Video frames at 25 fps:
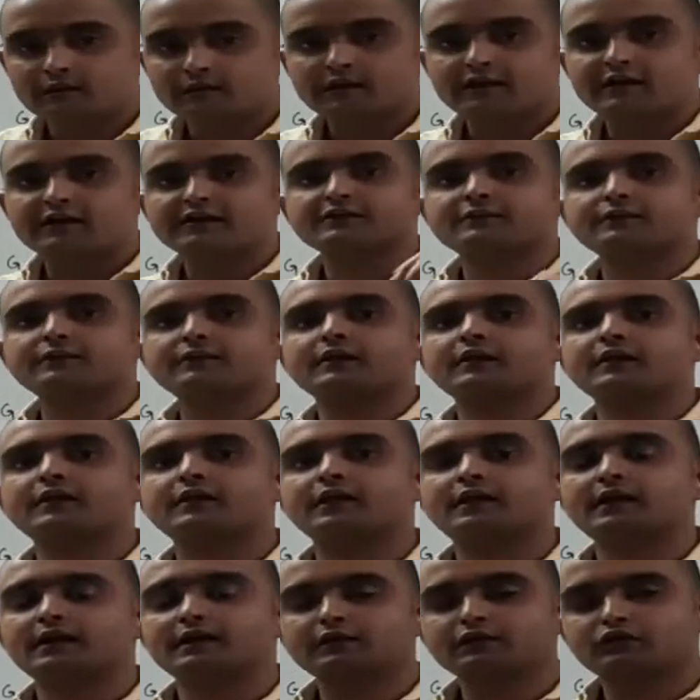
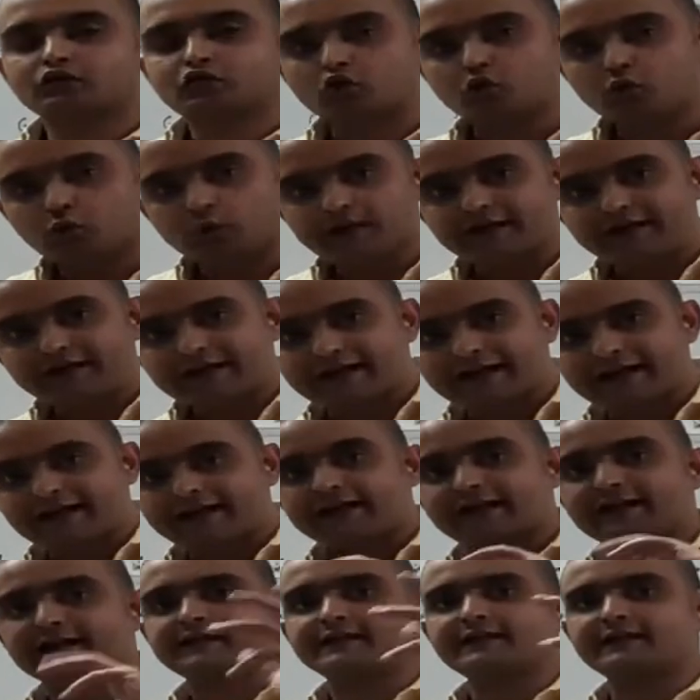throw in
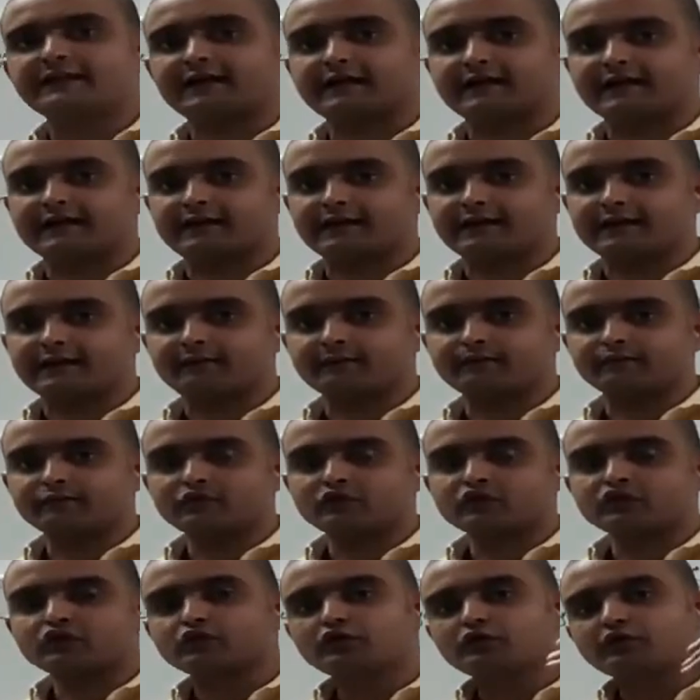another idea.
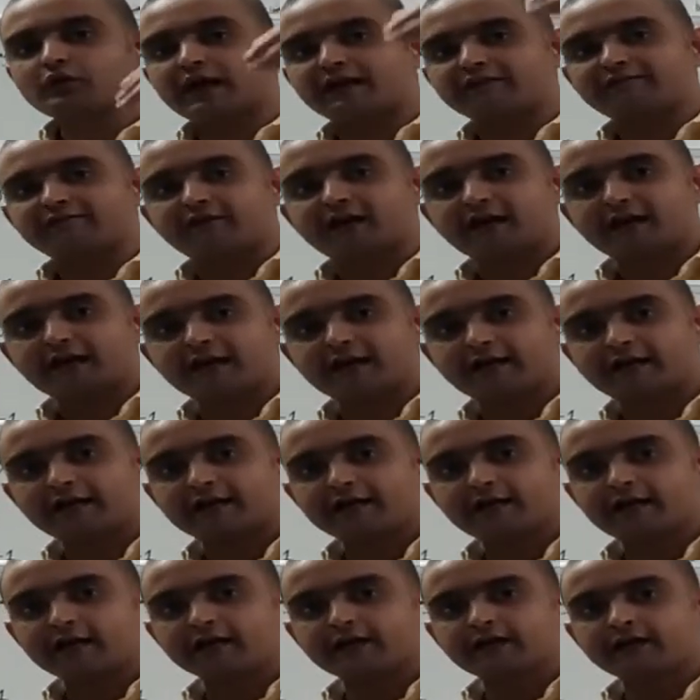So you have one
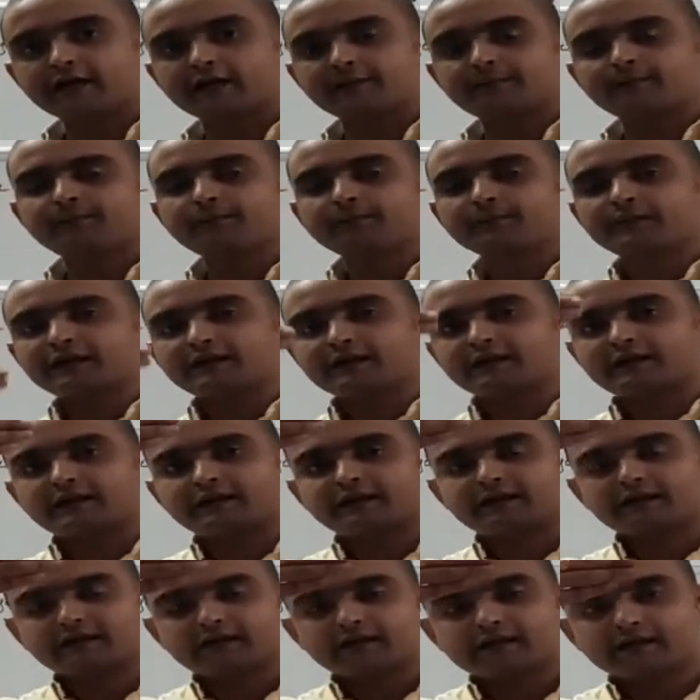idea here,
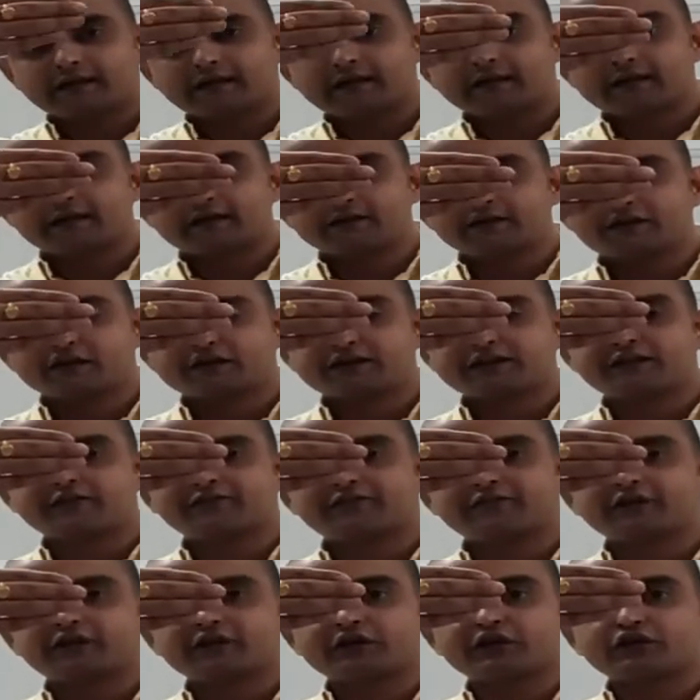
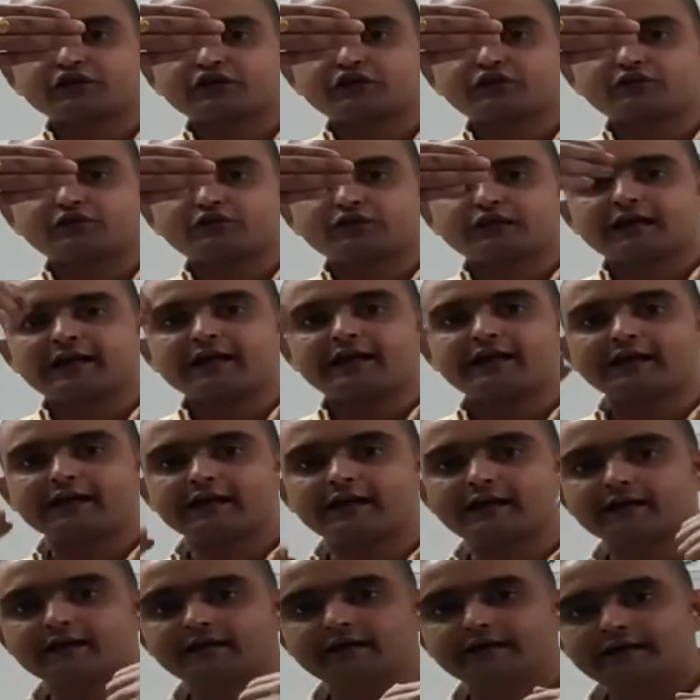justification of the
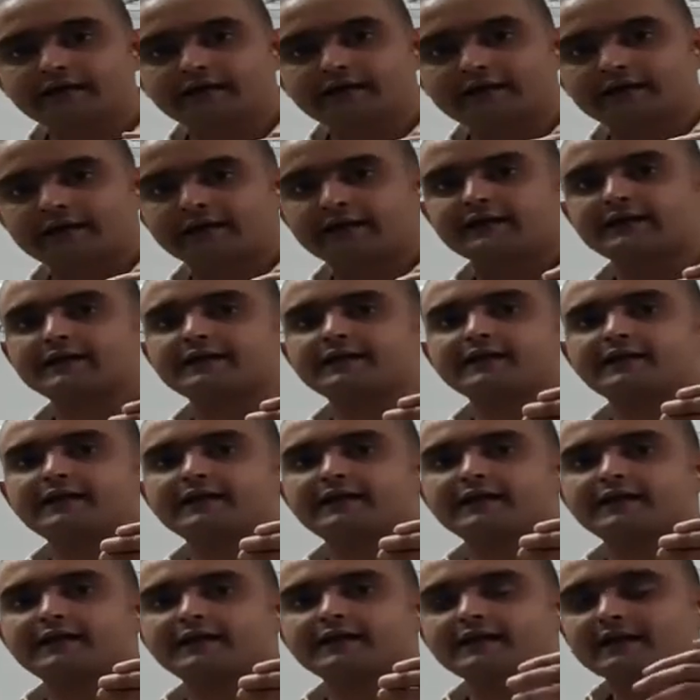idea, another
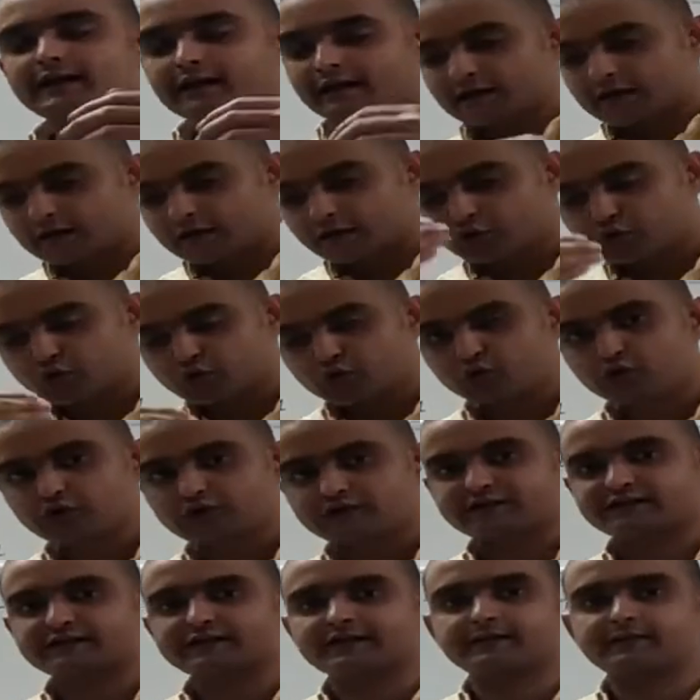idea, and you do the
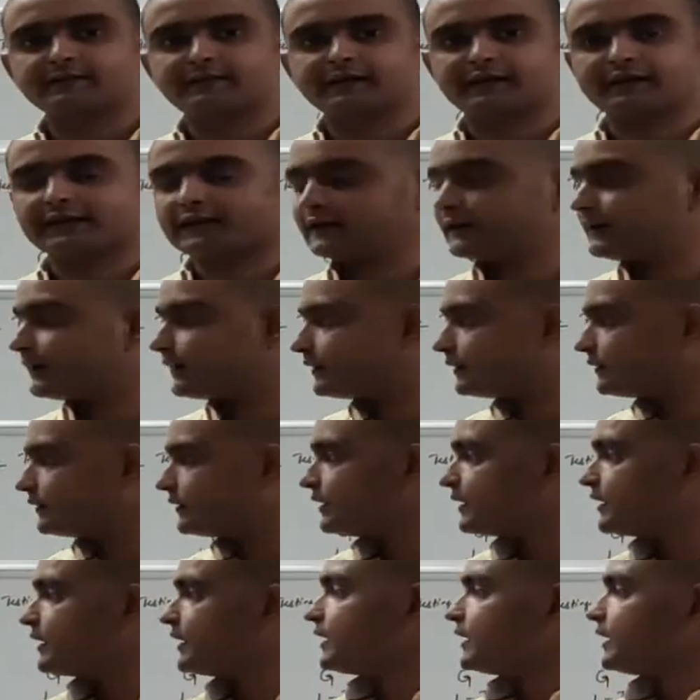same again.
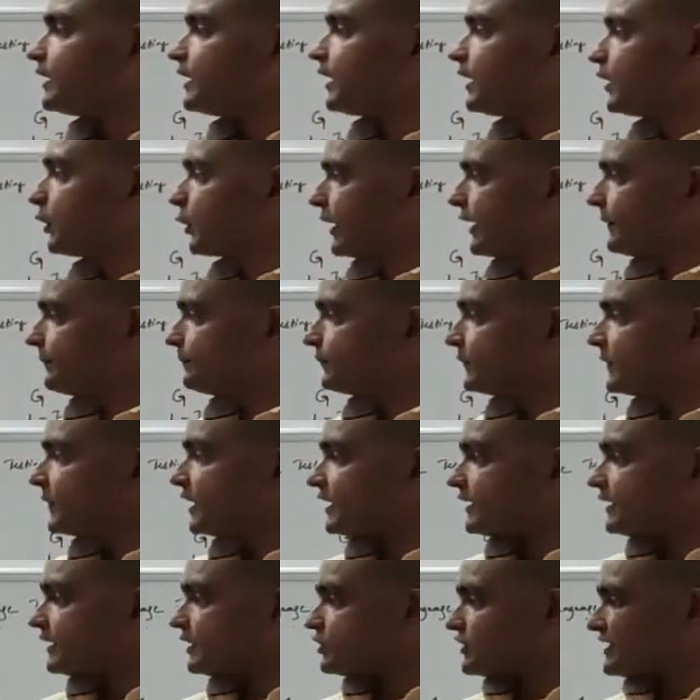Okay.
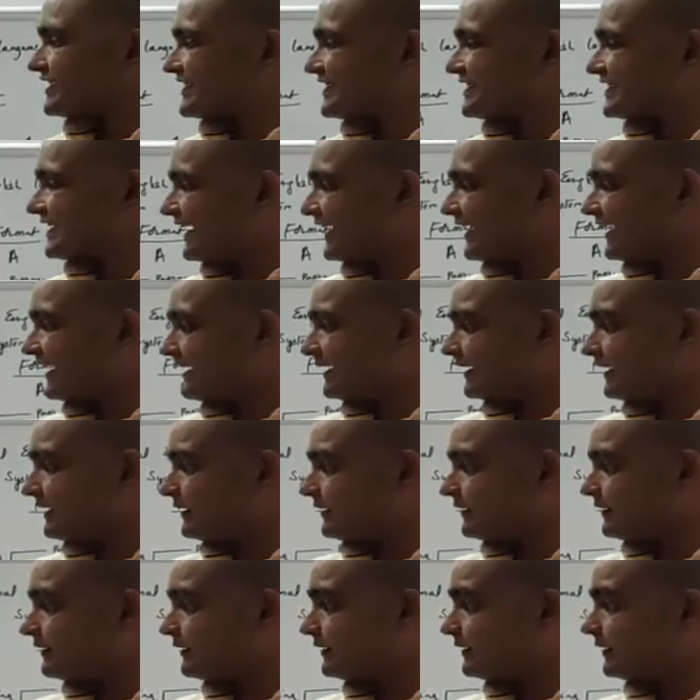Now the
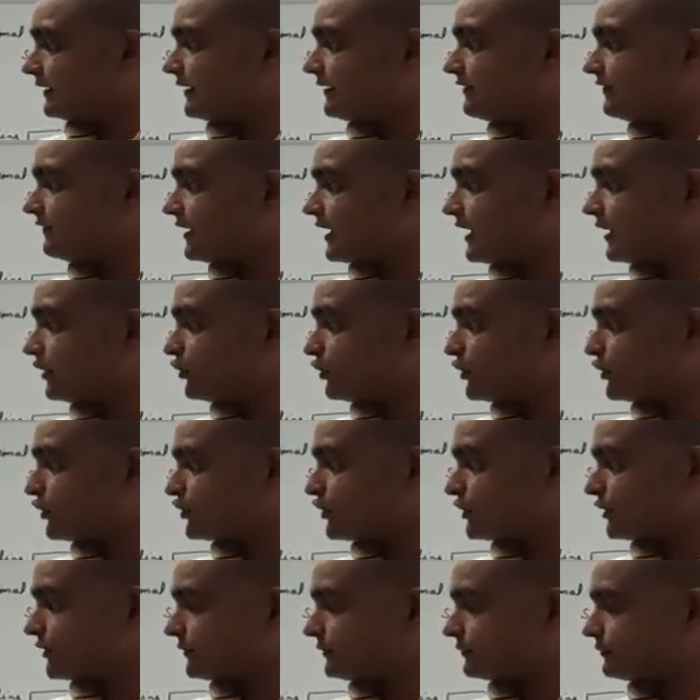second
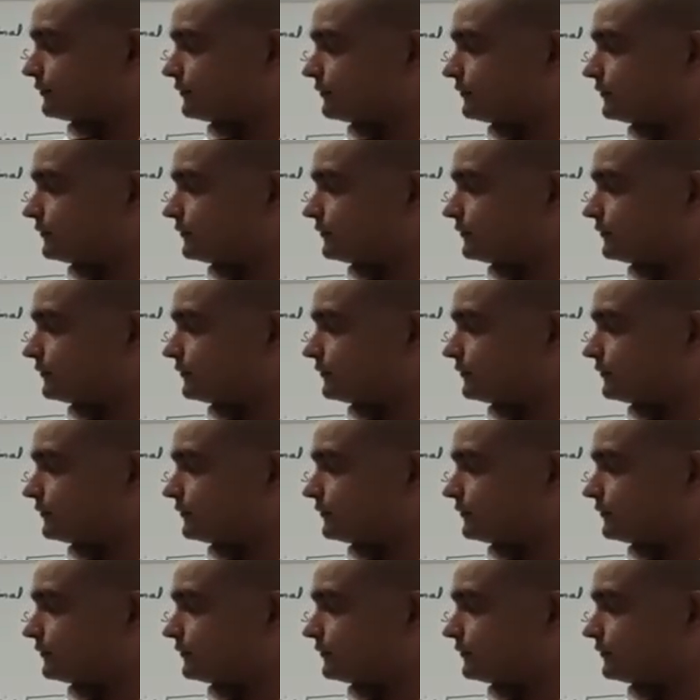evaluation